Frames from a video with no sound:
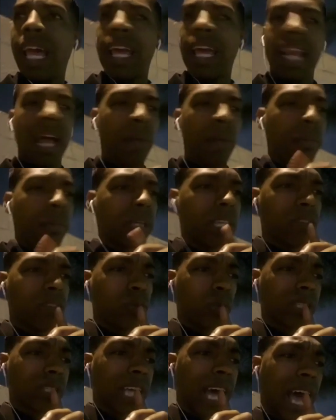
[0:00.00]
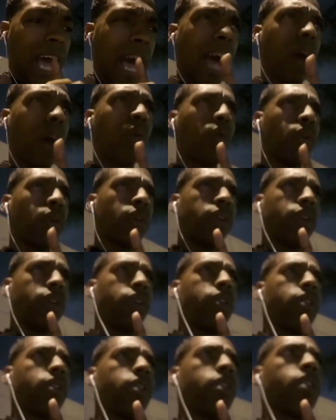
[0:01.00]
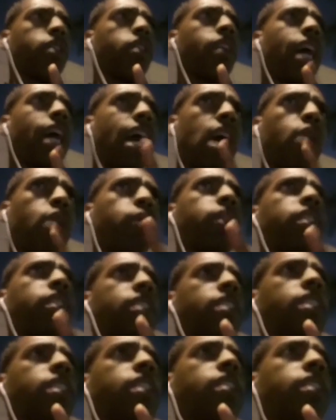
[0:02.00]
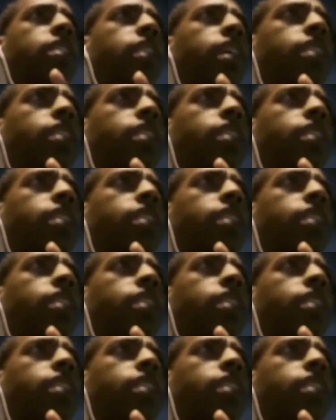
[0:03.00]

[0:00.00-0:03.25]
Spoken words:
I believe it was Howard. Howard is in D.C., yes?